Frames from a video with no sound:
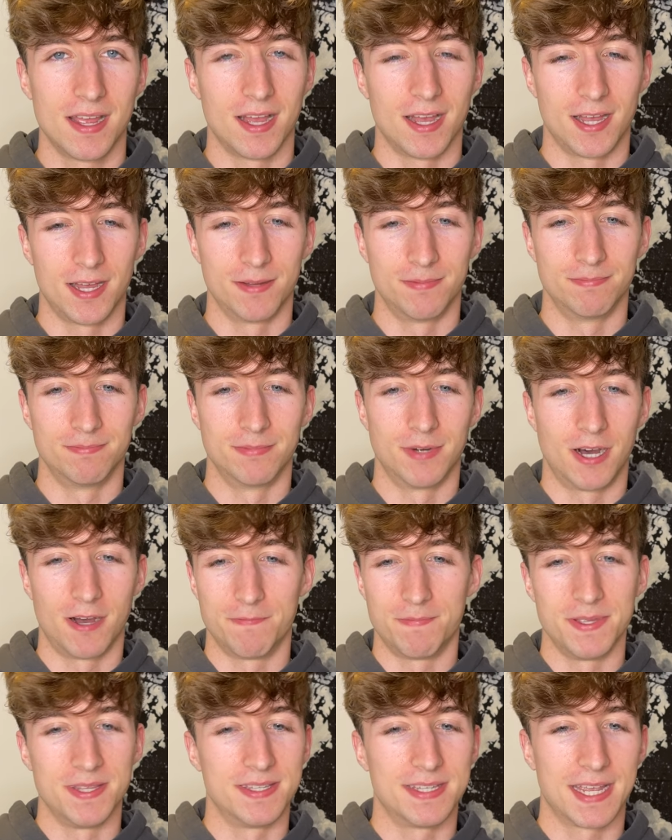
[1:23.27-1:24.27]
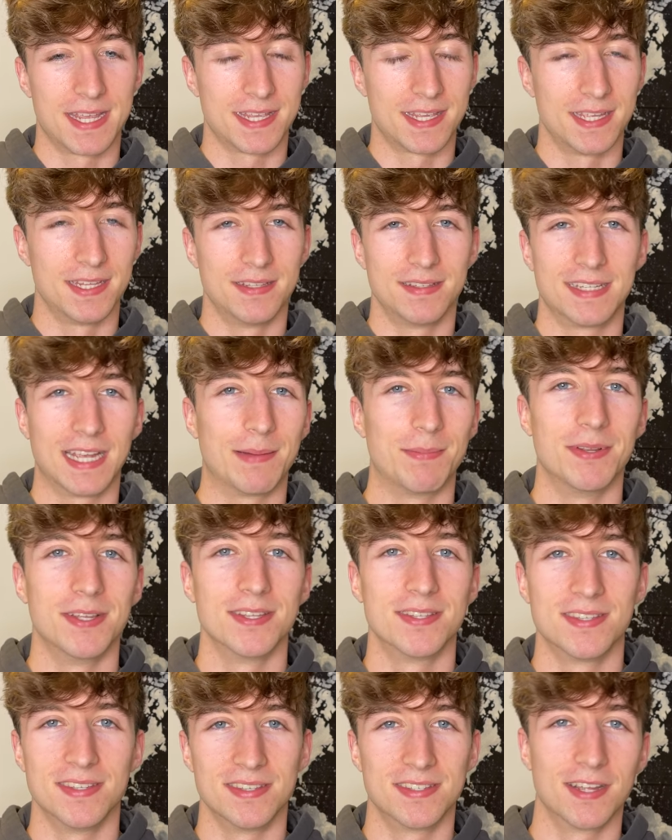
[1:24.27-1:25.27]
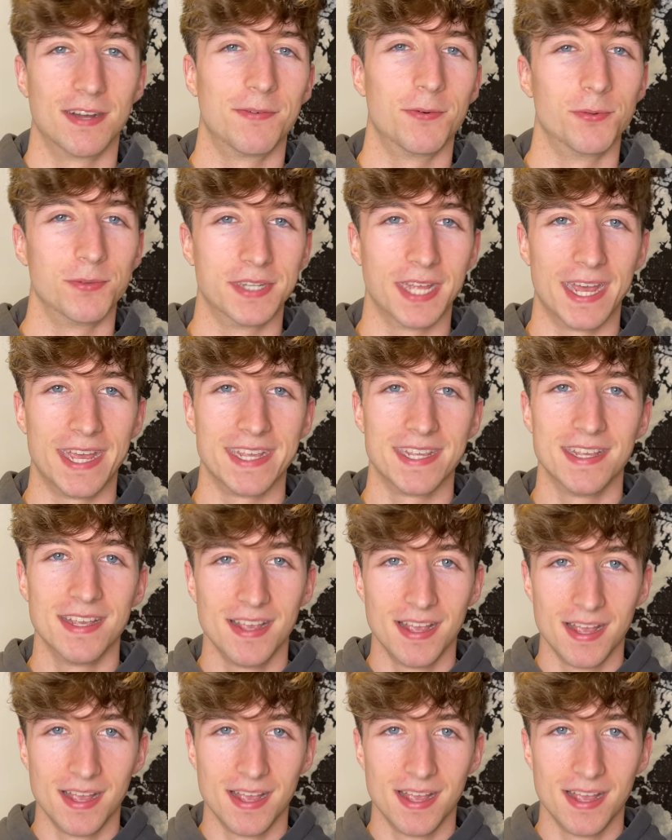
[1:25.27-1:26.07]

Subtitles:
I've been taking tablets and stuff all day.